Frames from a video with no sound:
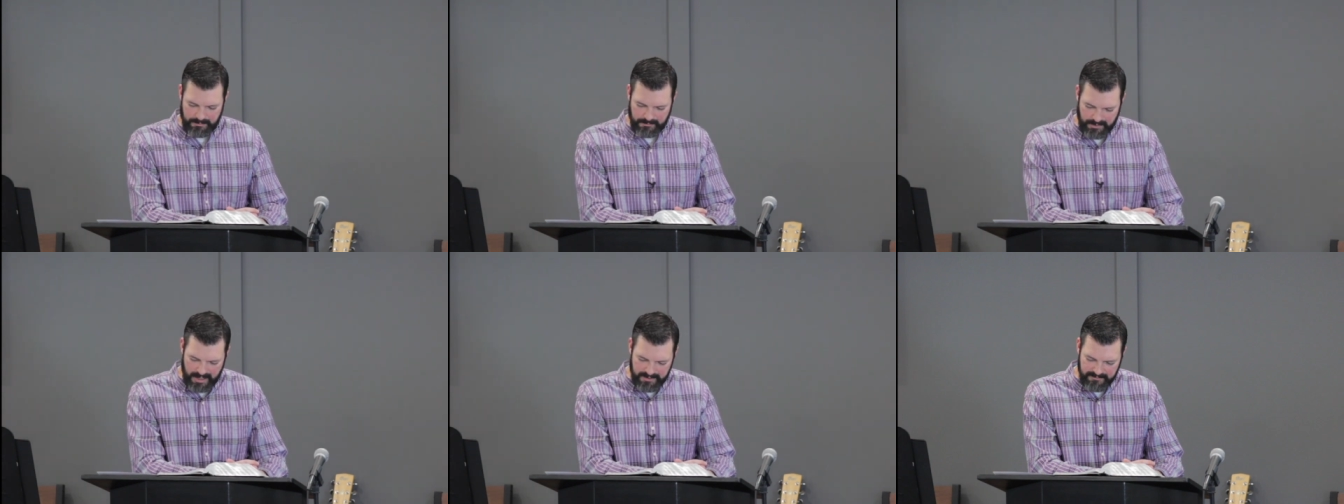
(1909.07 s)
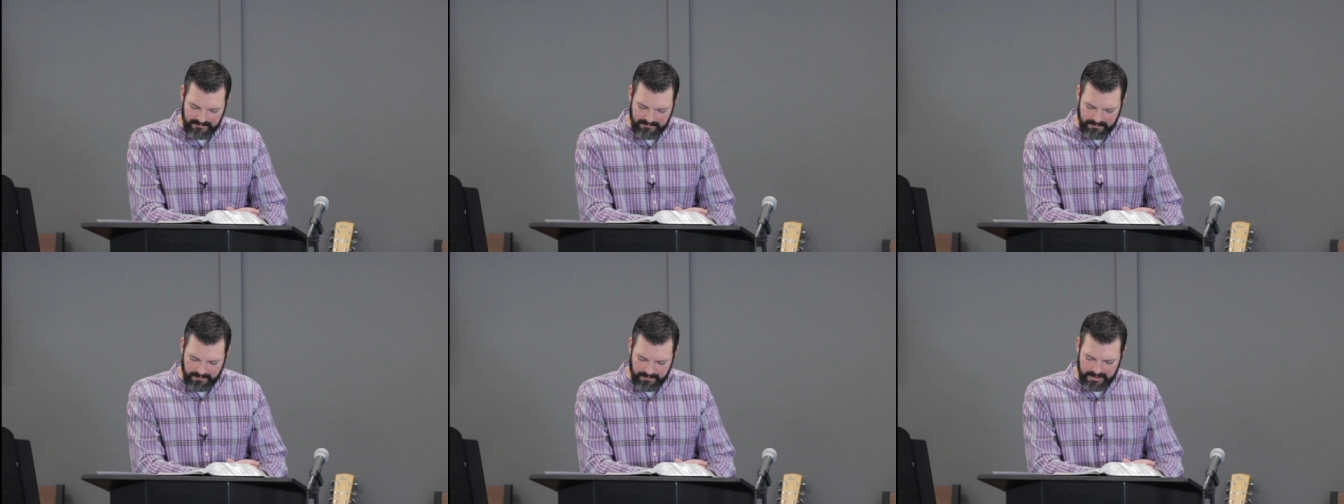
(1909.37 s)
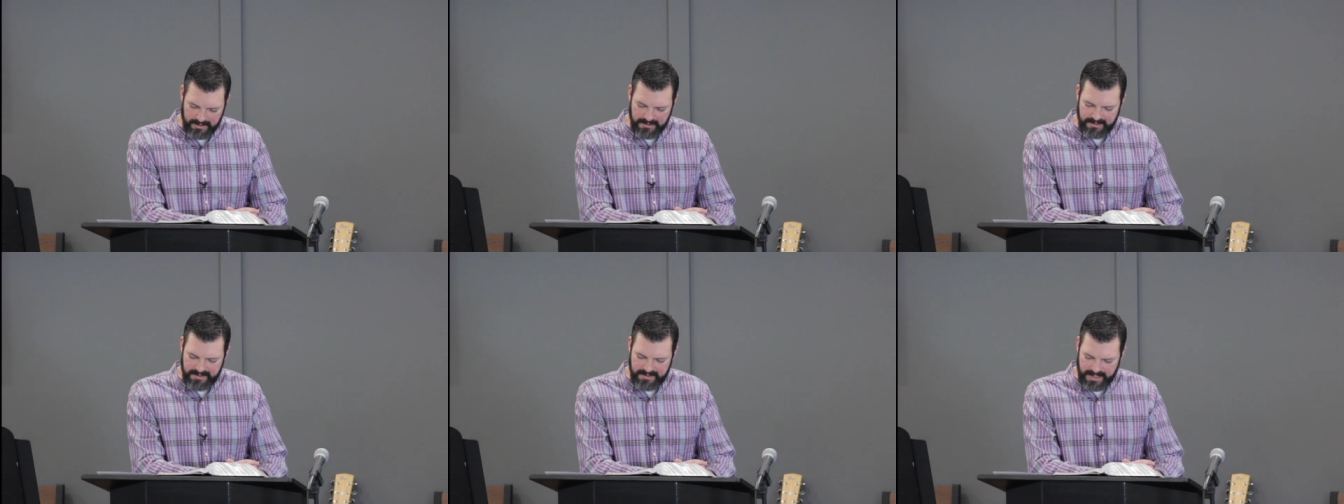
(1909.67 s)
grateful
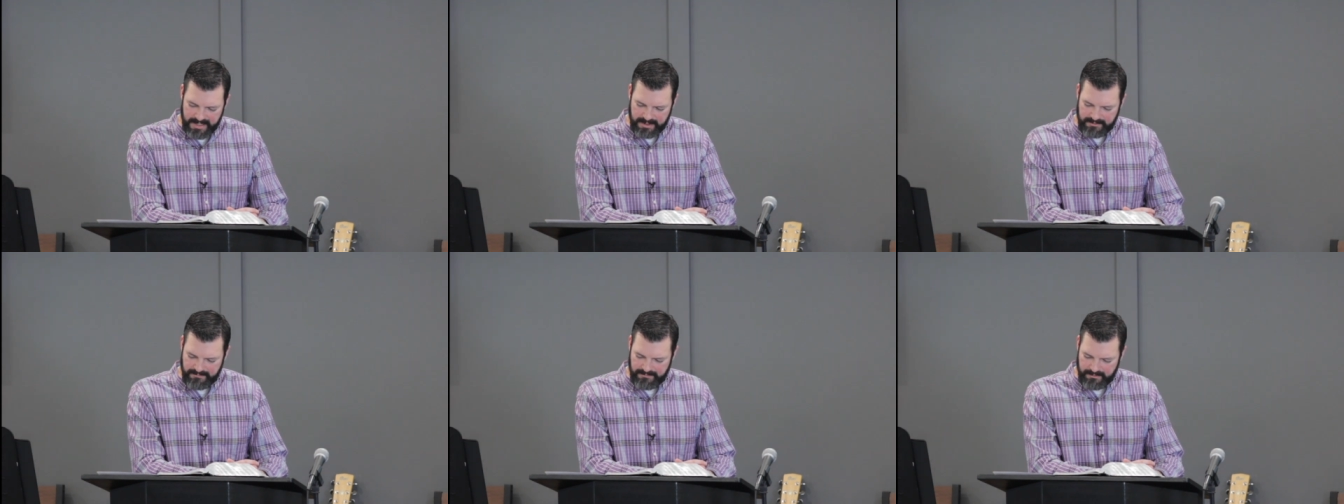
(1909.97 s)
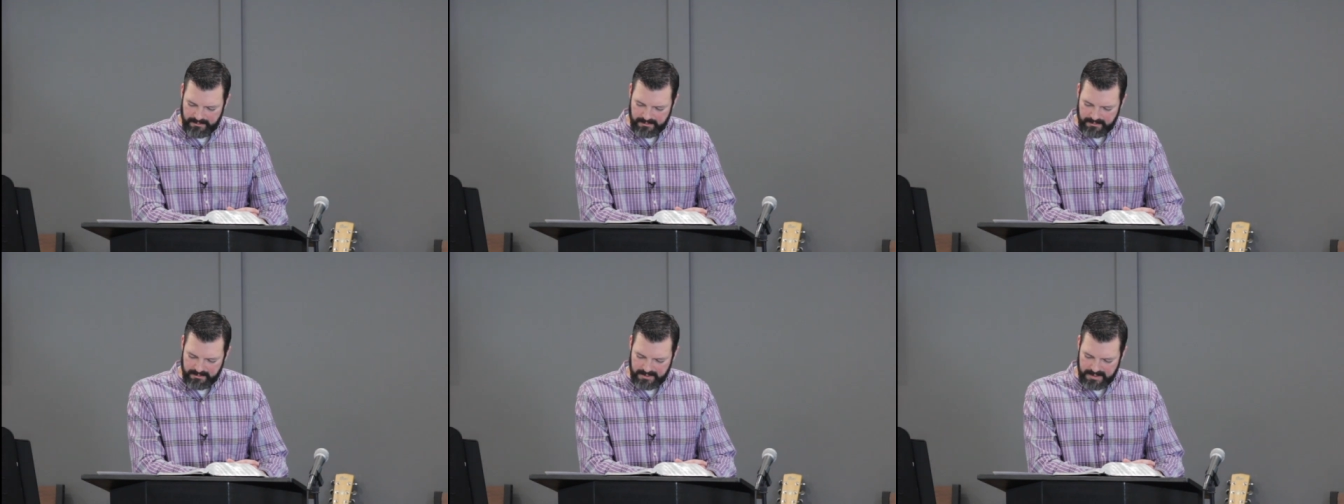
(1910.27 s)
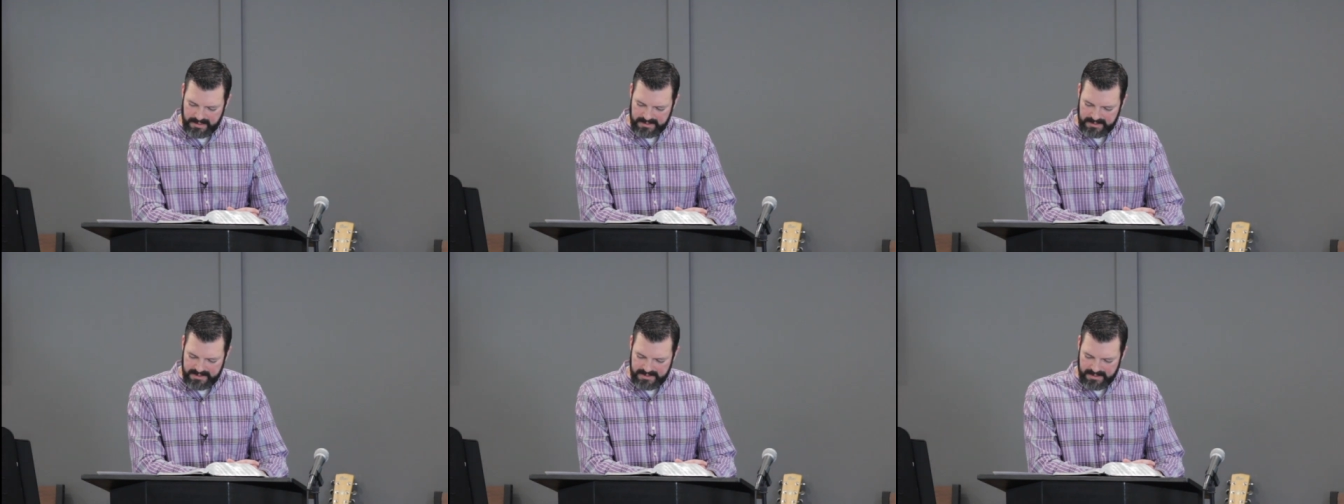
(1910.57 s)
and thankful
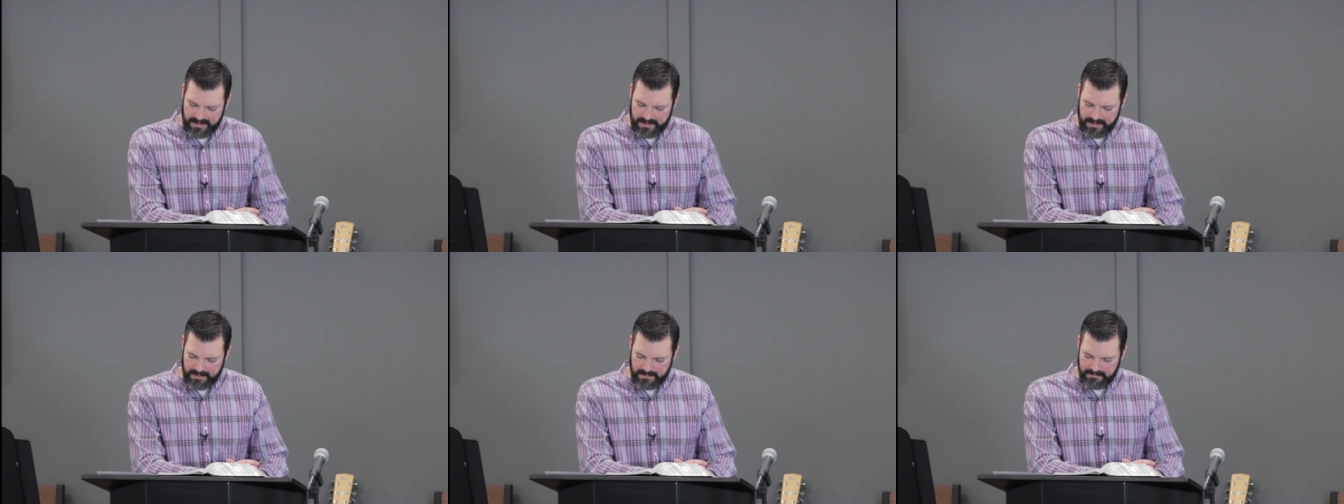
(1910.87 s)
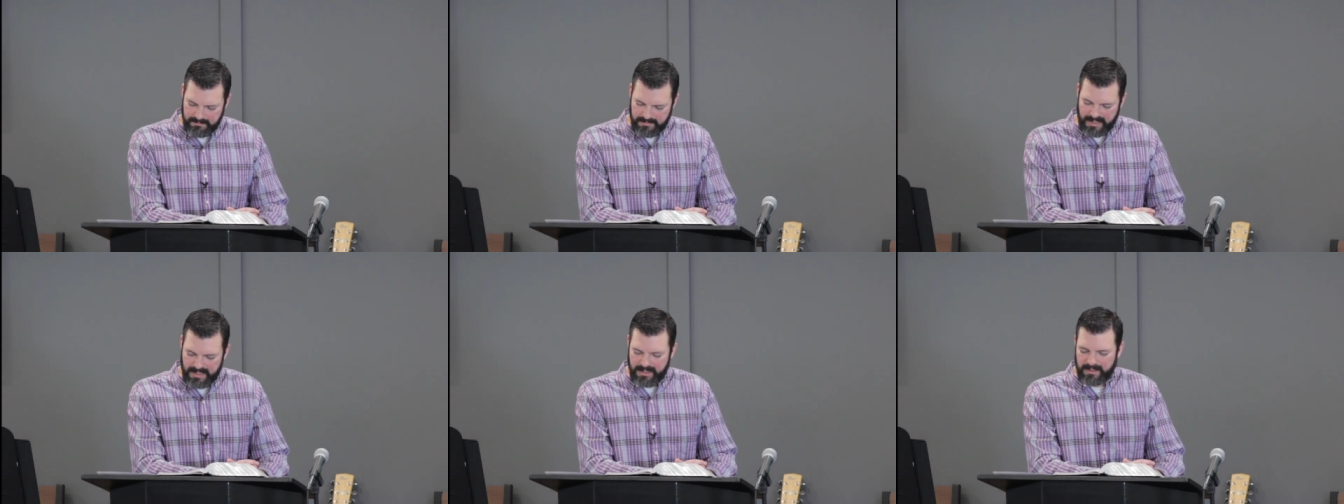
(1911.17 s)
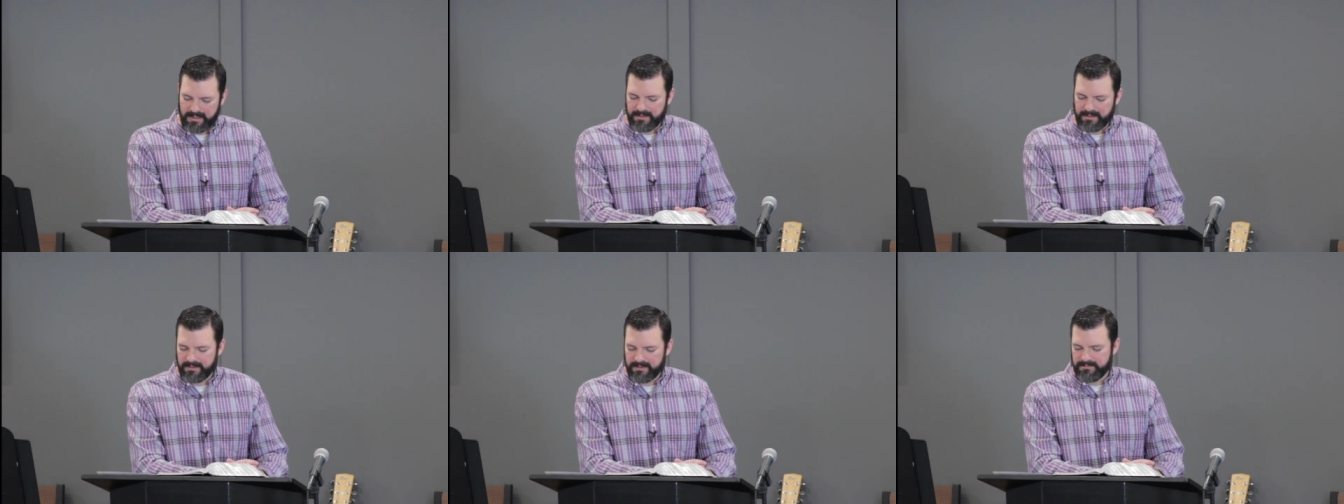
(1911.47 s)
that uh,
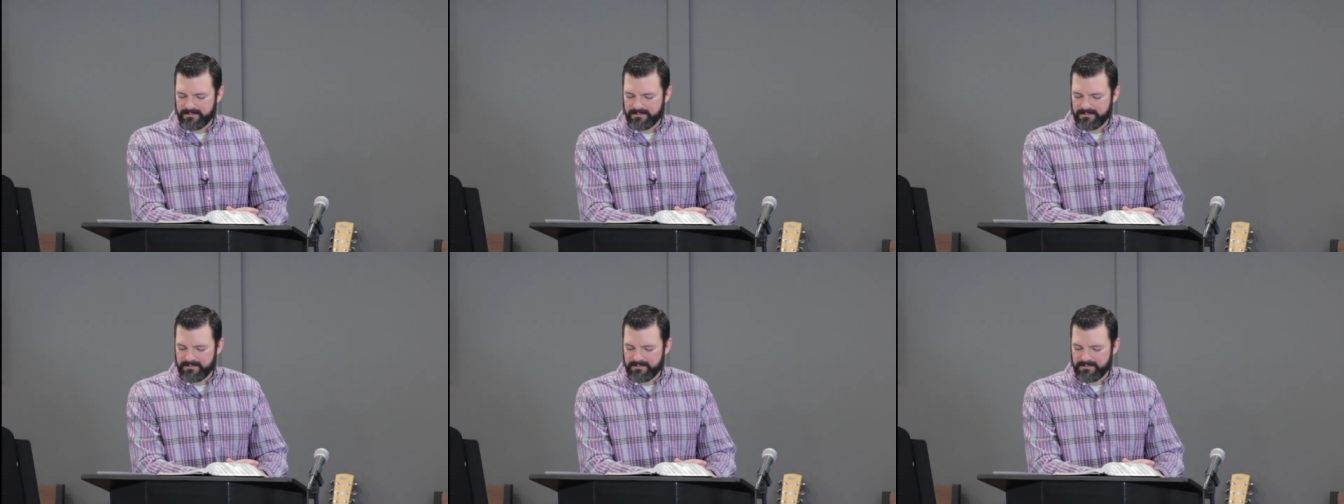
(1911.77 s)
my,